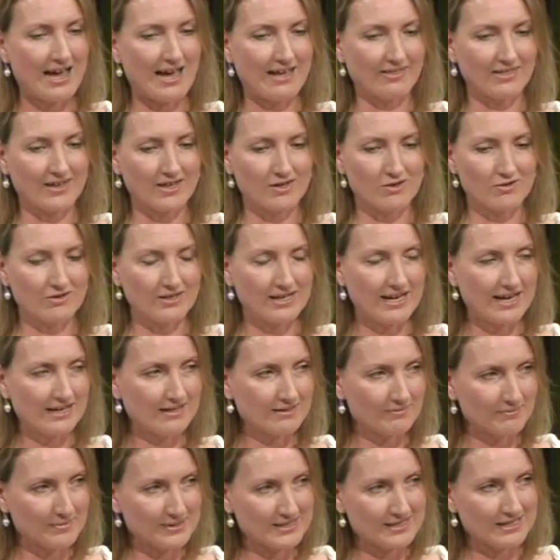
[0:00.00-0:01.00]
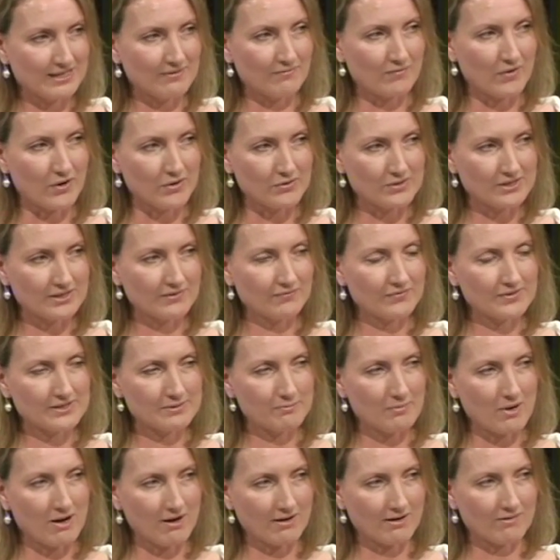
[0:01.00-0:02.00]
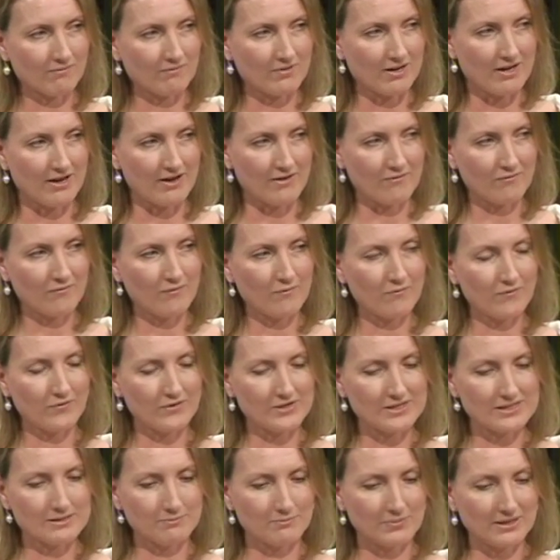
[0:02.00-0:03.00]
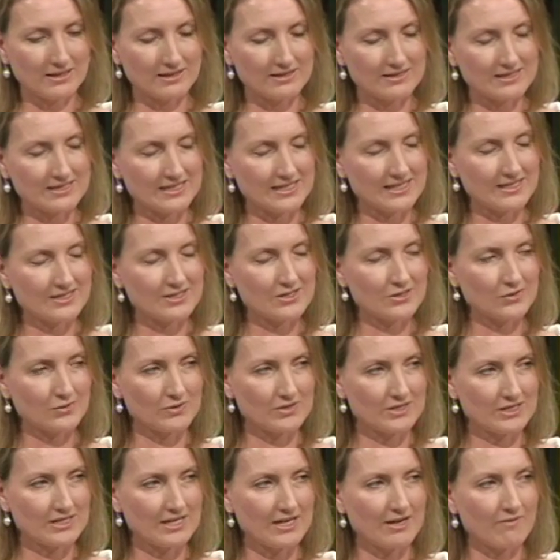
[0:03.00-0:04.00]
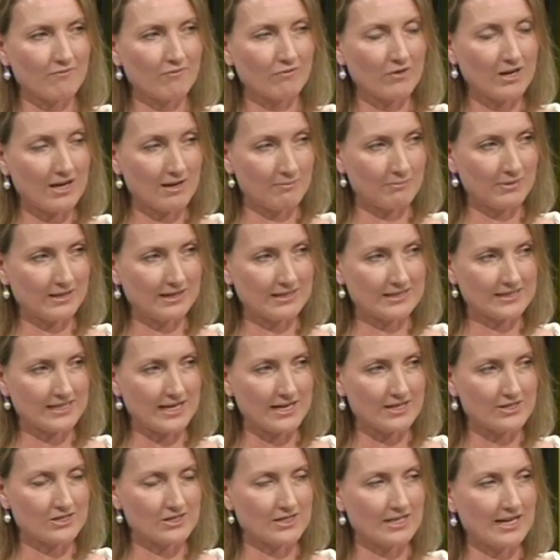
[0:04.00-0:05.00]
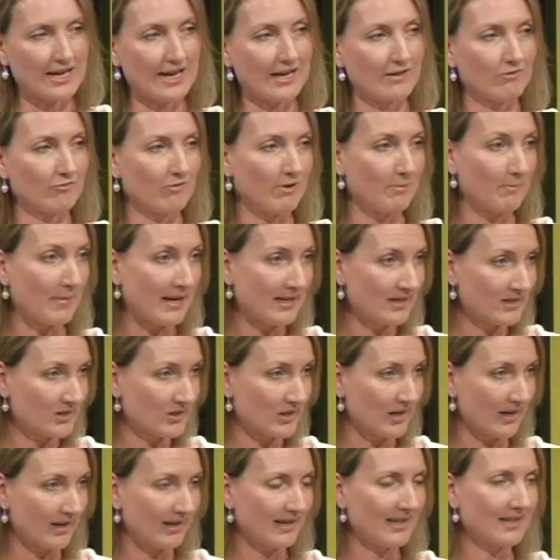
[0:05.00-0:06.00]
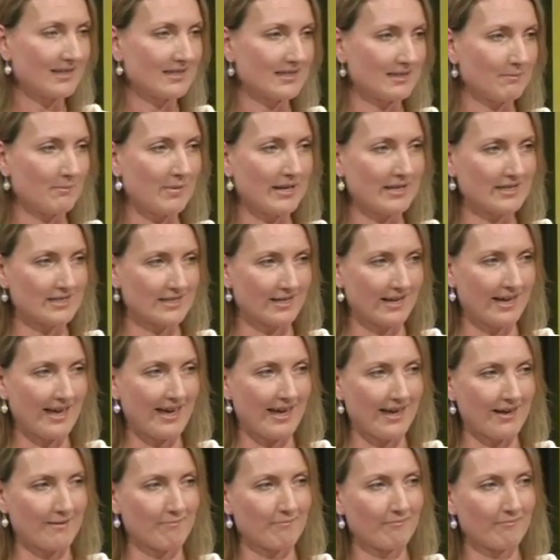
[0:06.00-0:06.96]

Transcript: And they unanimously voted for Spark of Life for its ability to achieve rehabilitation and rementia in dementia care.